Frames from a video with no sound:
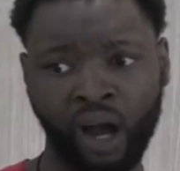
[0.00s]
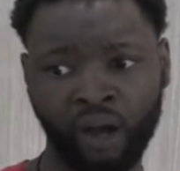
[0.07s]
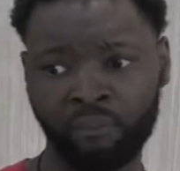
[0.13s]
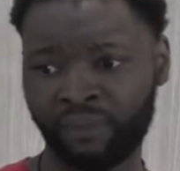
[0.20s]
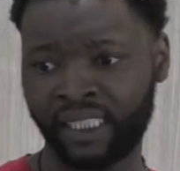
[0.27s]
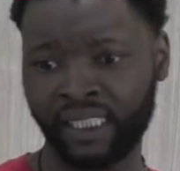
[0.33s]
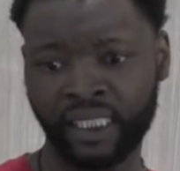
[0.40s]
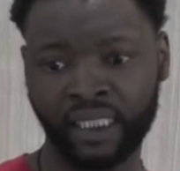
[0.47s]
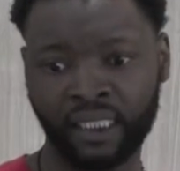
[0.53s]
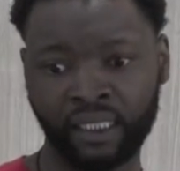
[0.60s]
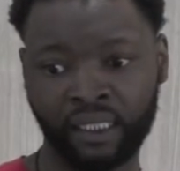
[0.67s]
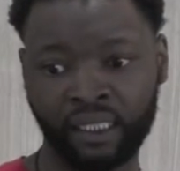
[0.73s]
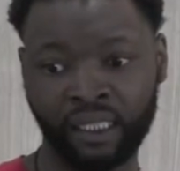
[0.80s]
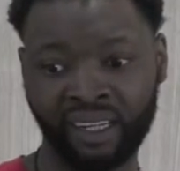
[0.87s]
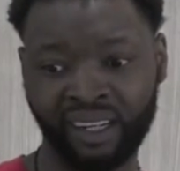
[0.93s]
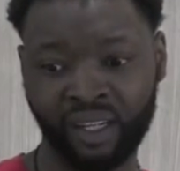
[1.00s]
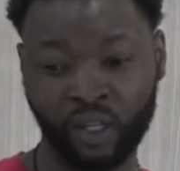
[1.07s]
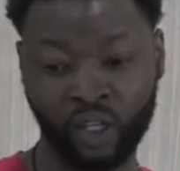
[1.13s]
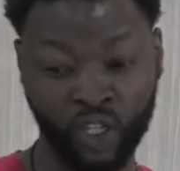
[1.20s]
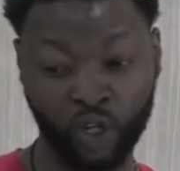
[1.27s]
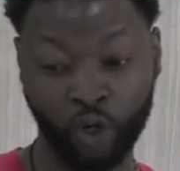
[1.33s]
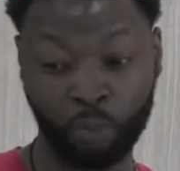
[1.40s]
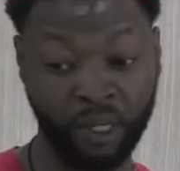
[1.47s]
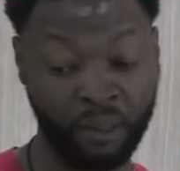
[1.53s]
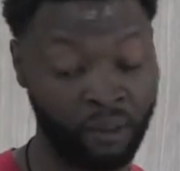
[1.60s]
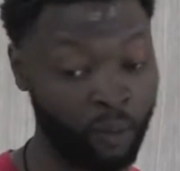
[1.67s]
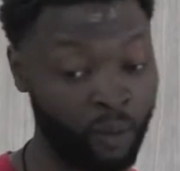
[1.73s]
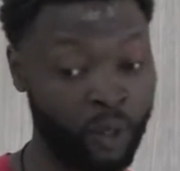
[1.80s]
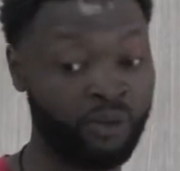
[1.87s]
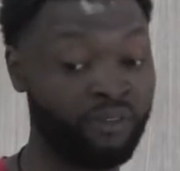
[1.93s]
I'm seeing the young
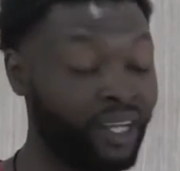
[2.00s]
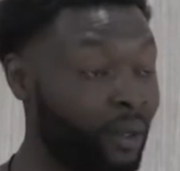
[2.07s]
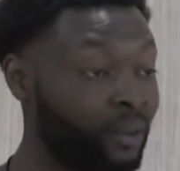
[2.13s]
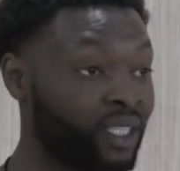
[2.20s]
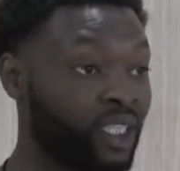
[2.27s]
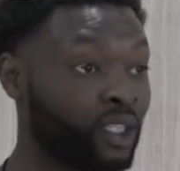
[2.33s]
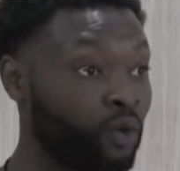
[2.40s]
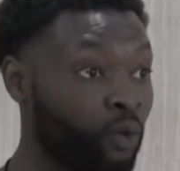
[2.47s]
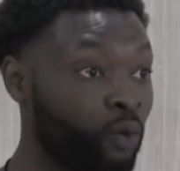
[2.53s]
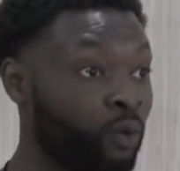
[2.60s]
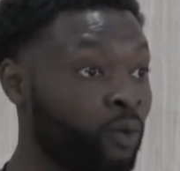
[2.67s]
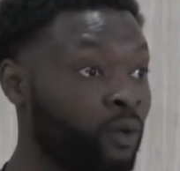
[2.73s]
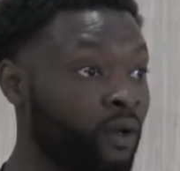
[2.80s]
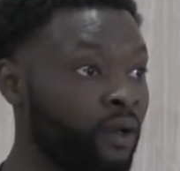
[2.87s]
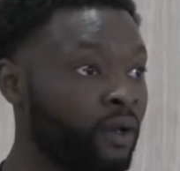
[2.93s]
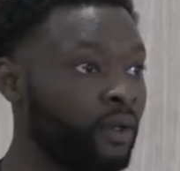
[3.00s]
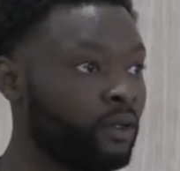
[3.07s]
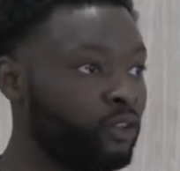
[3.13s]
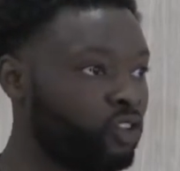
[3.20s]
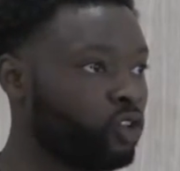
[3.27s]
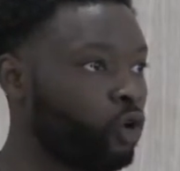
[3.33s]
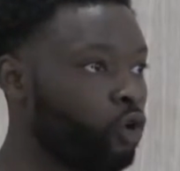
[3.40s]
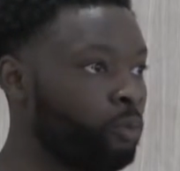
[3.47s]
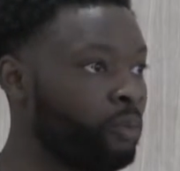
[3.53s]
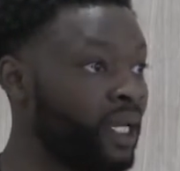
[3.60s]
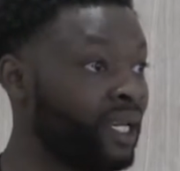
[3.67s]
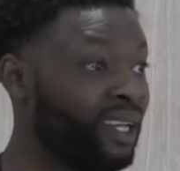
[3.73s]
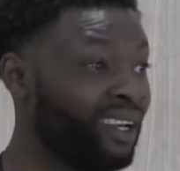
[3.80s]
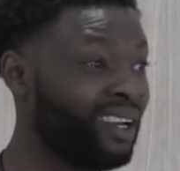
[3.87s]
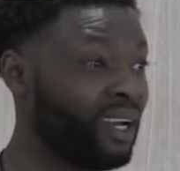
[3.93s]
people I work with now at the school show
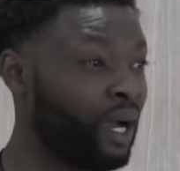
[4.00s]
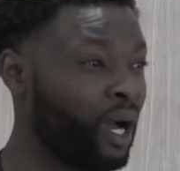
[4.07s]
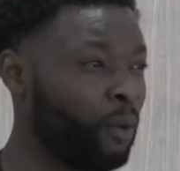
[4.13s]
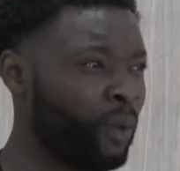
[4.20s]
me.